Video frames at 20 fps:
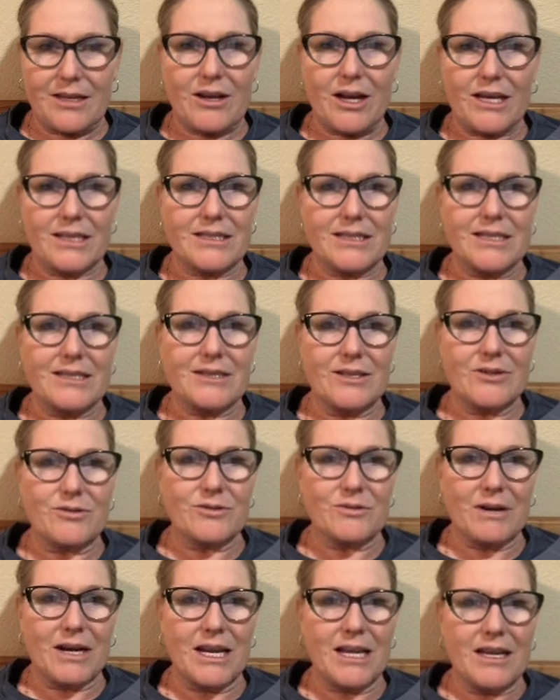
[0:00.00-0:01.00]
Nazis
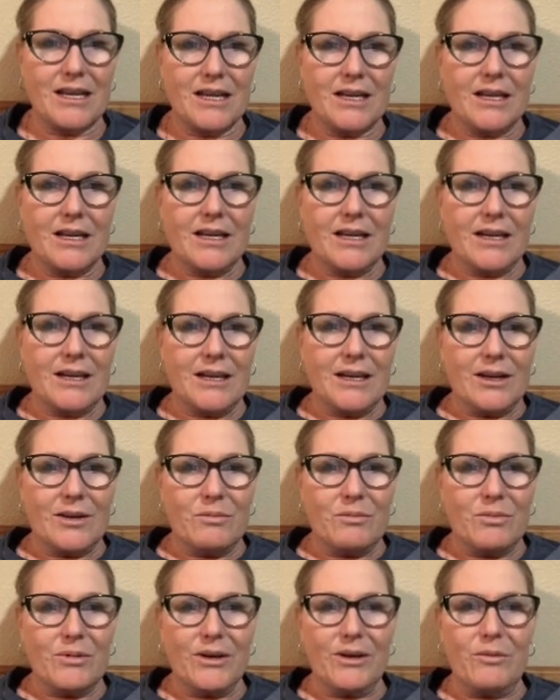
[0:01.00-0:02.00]
use, right?
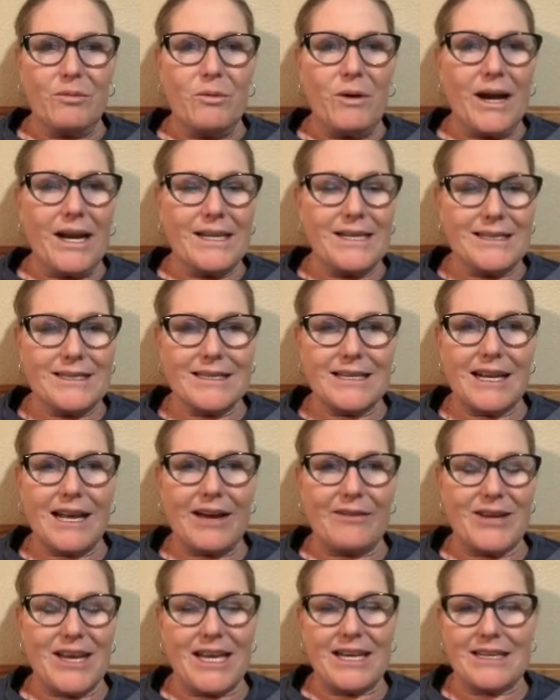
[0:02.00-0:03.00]
But why does it
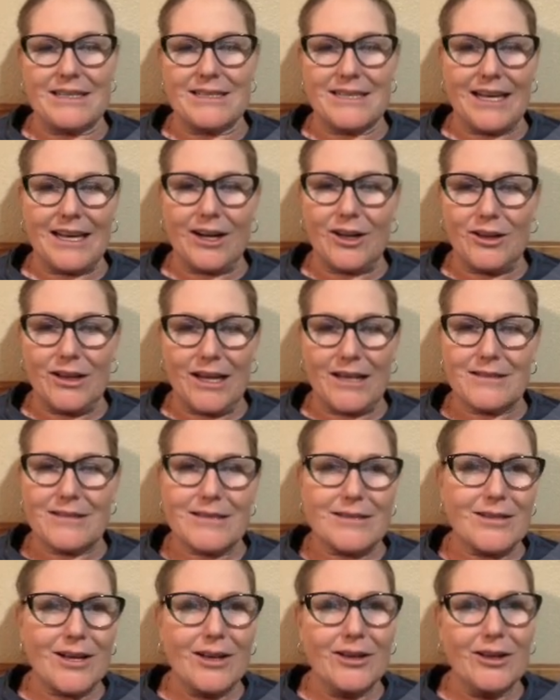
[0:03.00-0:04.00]
have naked Santa
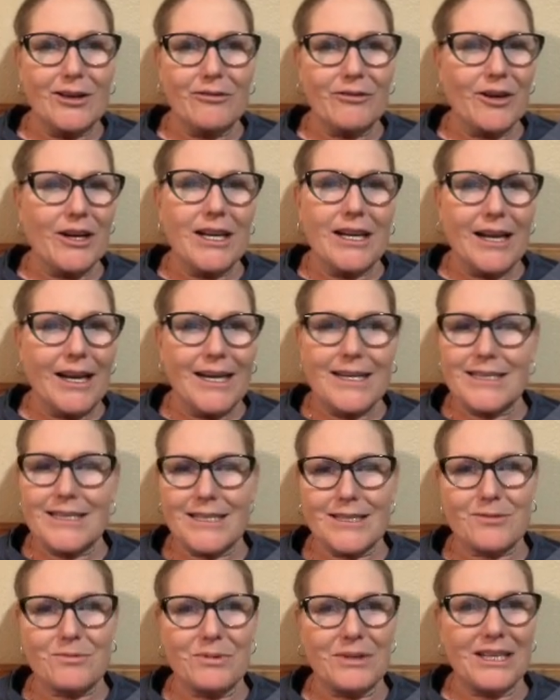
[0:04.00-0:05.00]
Clauses all over it? I
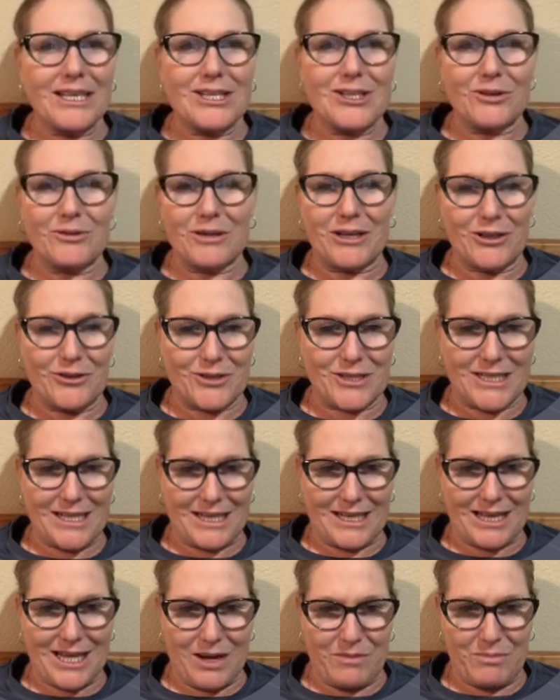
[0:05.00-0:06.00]
just really don't
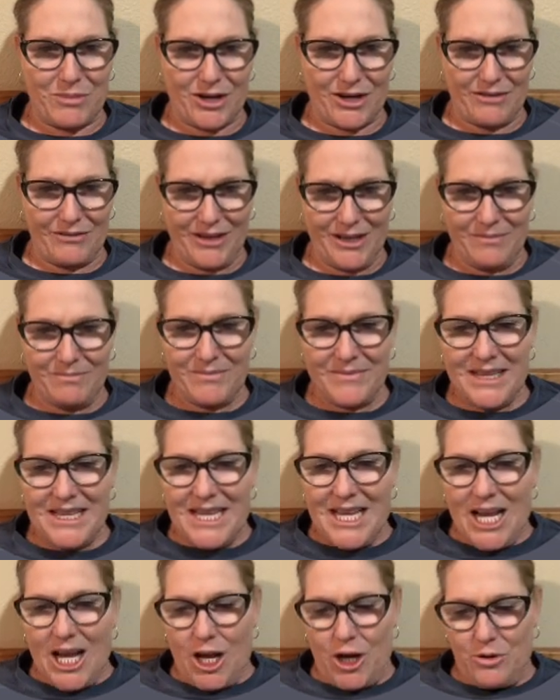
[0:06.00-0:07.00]
understand that part of
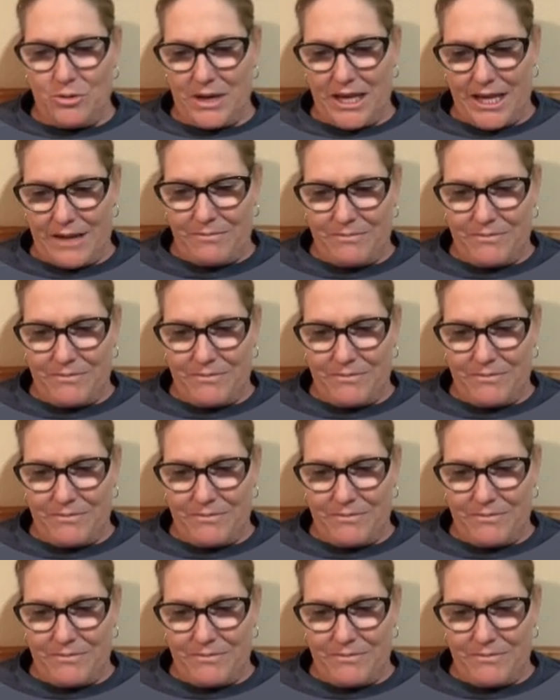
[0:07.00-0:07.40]
it. Okay,